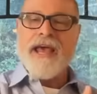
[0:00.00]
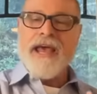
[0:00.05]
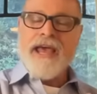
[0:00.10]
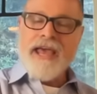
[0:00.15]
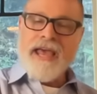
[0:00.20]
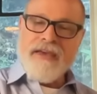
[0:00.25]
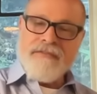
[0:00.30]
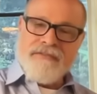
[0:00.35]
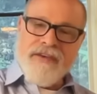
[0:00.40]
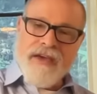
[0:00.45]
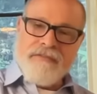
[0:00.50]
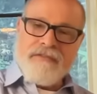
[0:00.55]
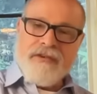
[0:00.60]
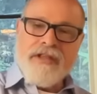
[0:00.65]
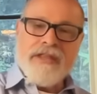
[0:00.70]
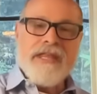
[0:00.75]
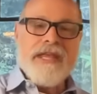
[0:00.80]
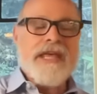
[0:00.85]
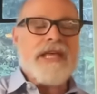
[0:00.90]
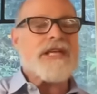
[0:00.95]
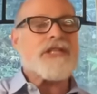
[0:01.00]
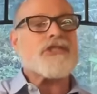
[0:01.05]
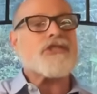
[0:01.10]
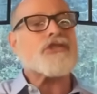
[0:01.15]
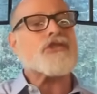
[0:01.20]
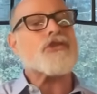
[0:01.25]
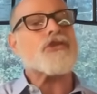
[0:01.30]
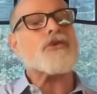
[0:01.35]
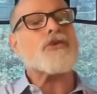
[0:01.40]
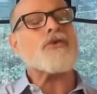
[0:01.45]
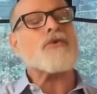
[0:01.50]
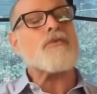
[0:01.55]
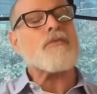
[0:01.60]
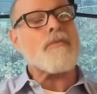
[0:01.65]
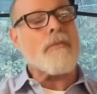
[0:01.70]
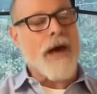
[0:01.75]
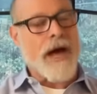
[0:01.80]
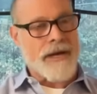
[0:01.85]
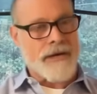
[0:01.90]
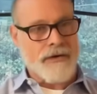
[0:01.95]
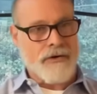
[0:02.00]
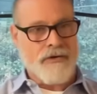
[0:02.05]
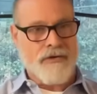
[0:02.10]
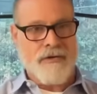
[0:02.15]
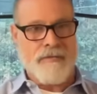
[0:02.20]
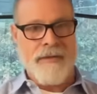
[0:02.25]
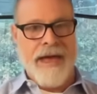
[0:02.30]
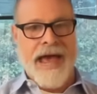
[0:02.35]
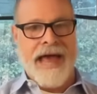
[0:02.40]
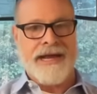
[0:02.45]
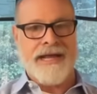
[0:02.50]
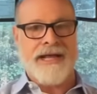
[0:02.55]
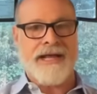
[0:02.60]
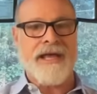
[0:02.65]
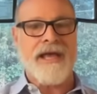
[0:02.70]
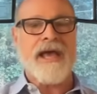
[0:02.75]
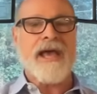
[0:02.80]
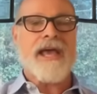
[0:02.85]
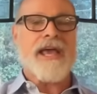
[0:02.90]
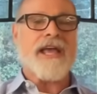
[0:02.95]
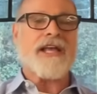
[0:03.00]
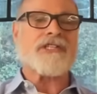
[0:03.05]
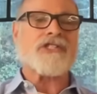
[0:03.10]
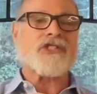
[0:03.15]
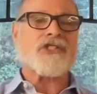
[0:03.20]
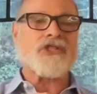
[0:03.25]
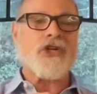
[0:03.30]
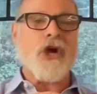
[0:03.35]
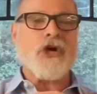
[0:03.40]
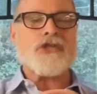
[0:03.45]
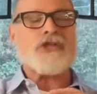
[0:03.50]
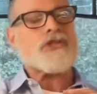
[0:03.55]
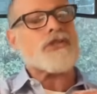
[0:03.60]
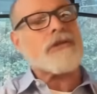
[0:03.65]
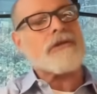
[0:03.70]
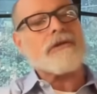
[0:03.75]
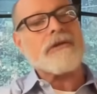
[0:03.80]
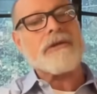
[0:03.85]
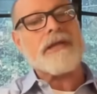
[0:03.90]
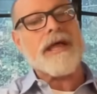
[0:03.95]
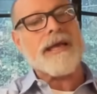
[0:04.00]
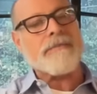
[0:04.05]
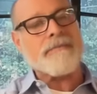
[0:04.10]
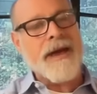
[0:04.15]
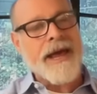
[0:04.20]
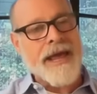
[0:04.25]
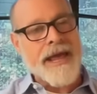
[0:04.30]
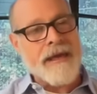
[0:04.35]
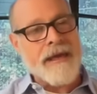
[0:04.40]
If everything is too monochromatic, it starts to look like Miami